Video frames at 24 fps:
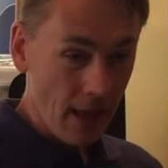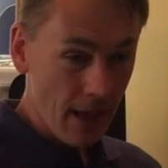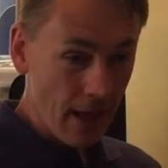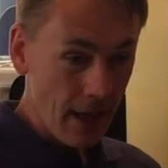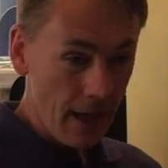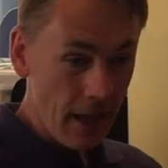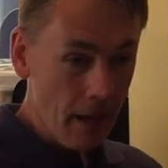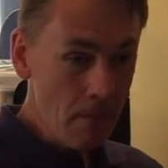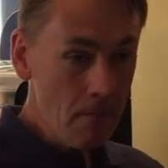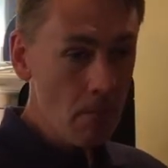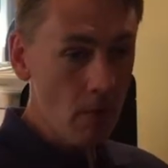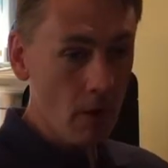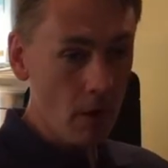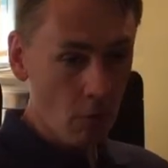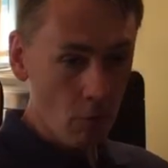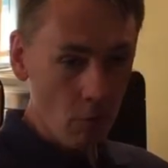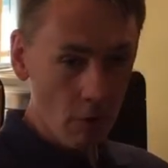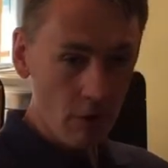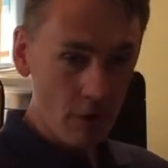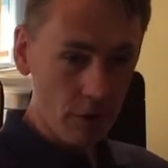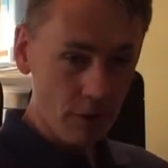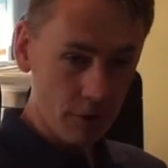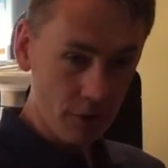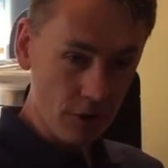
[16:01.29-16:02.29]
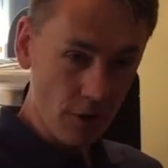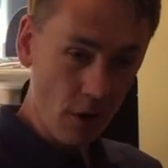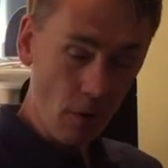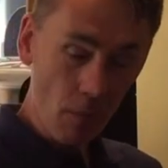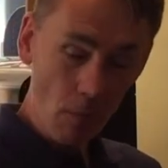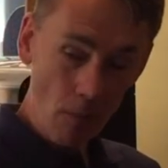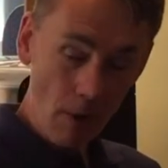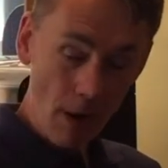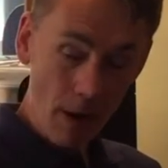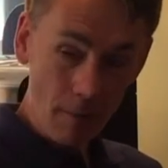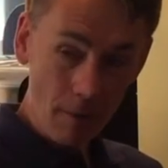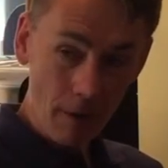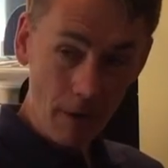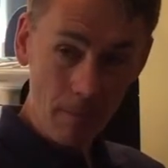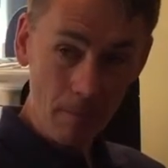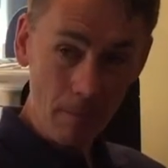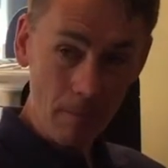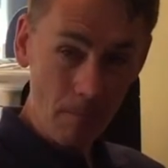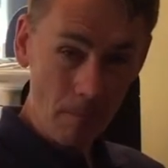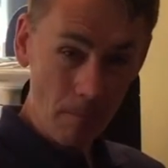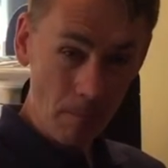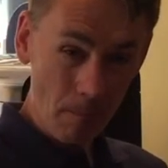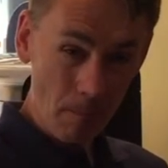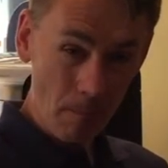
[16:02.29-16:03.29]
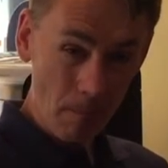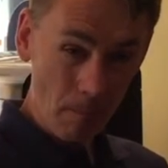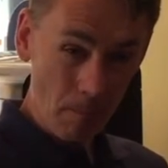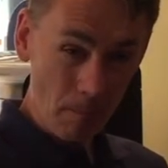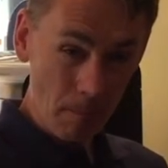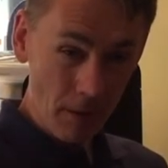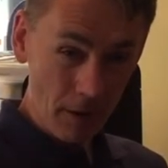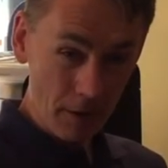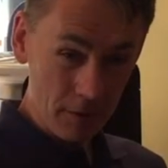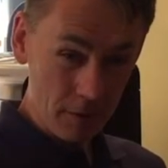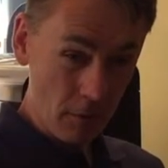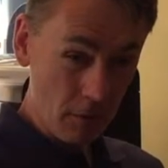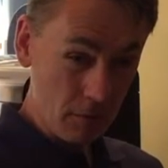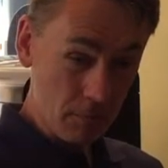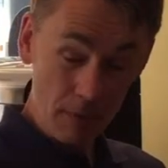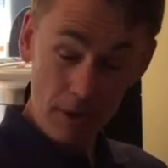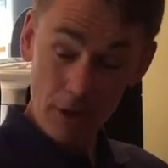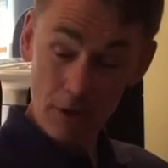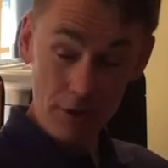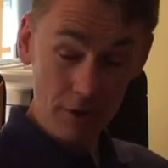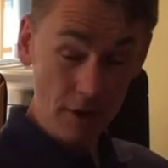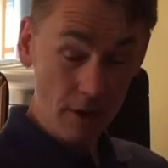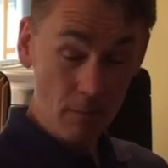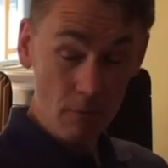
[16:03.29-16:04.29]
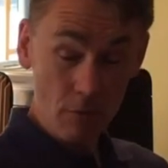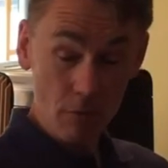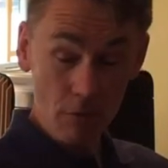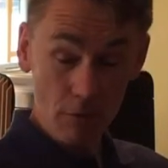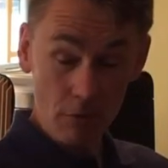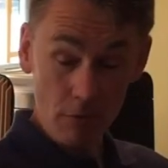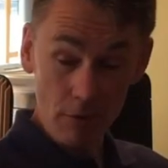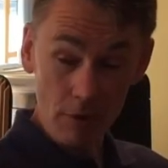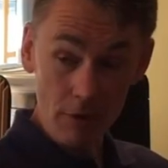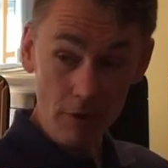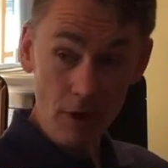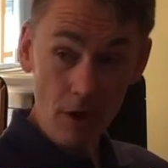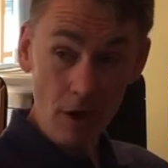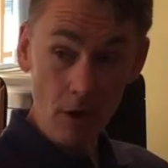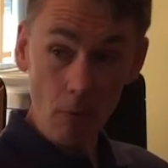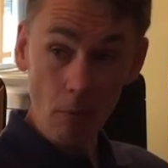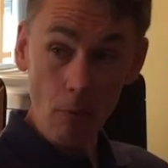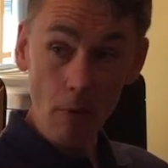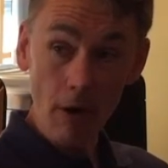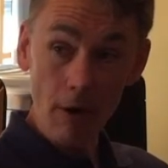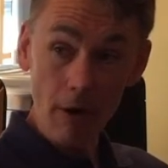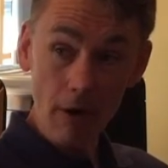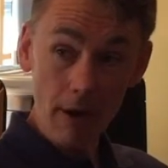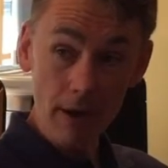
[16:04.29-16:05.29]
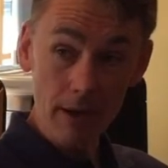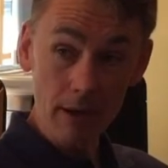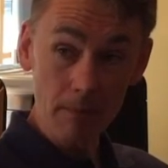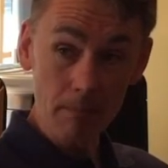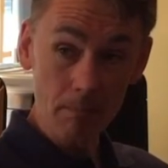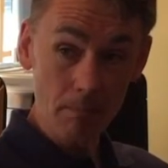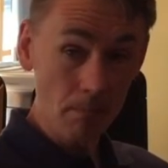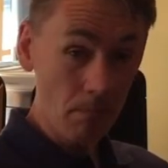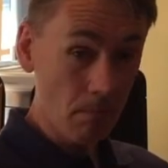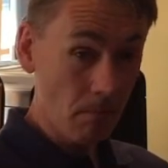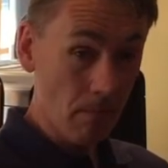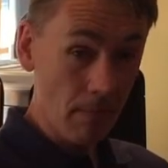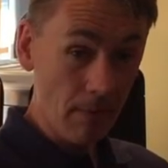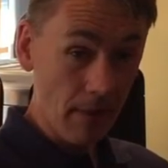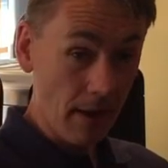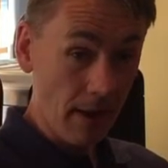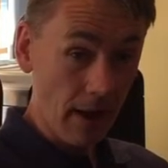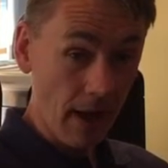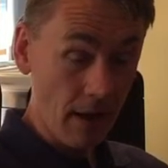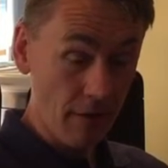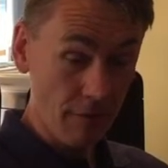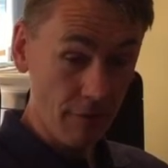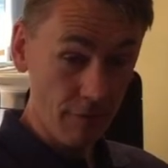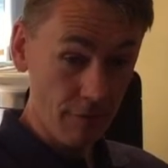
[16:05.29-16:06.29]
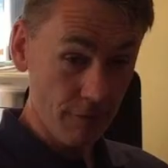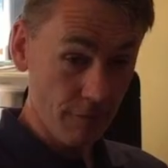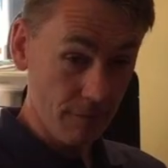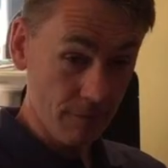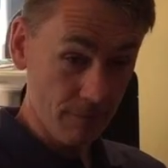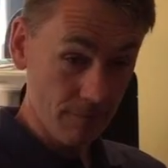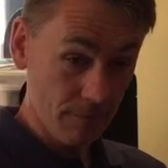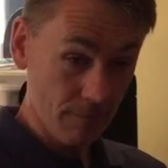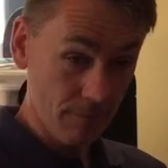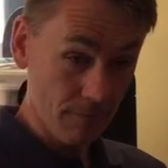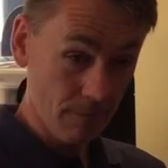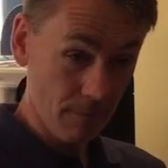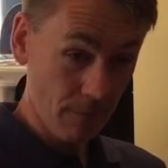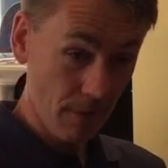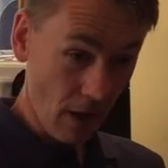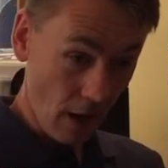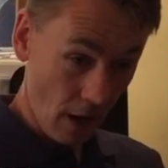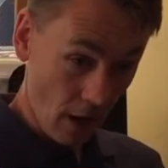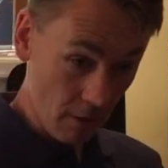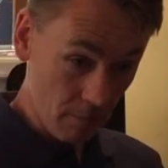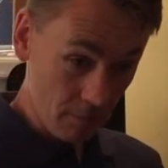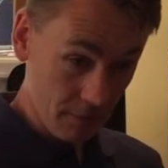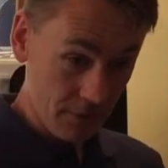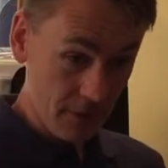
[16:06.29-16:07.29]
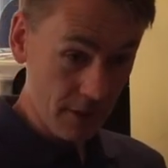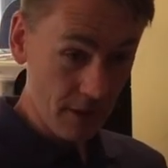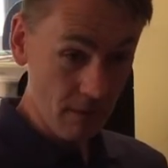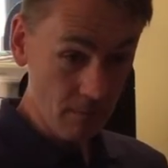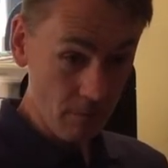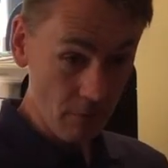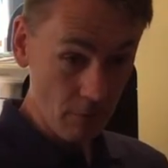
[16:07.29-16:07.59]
In my workshop, where I suppose because I'm awkward, where I have home cinema